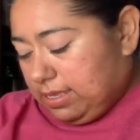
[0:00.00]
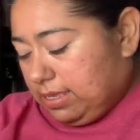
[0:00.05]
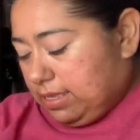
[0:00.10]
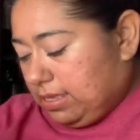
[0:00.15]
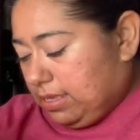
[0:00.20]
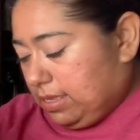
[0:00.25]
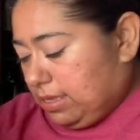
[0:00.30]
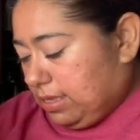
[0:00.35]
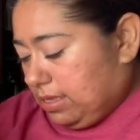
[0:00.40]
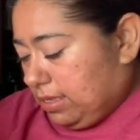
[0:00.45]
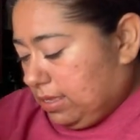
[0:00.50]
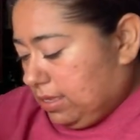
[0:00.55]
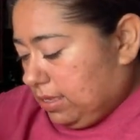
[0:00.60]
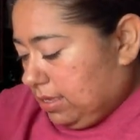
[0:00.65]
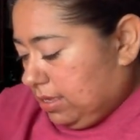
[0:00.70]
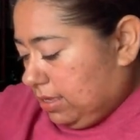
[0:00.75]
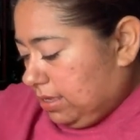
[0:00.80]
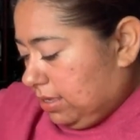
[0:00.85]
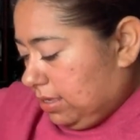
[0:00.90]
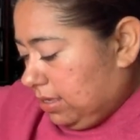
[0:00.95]

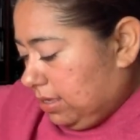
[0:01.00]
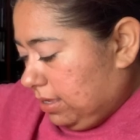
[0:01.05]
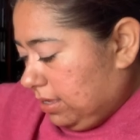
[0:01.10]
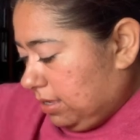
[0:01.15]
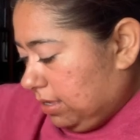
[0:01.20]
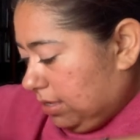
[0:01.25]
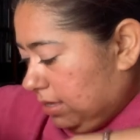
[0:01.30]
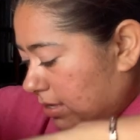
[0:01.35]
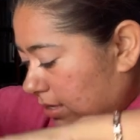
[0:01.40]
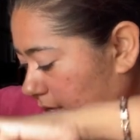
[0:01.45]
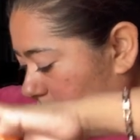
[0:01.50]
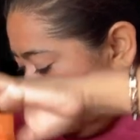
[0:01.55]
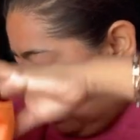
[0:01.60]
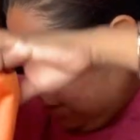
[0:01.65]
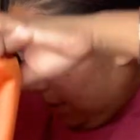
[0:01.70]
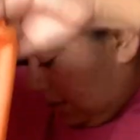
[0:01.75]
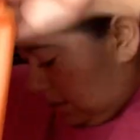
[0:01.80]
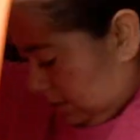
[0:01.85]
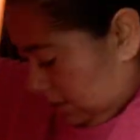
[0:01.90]
(silence)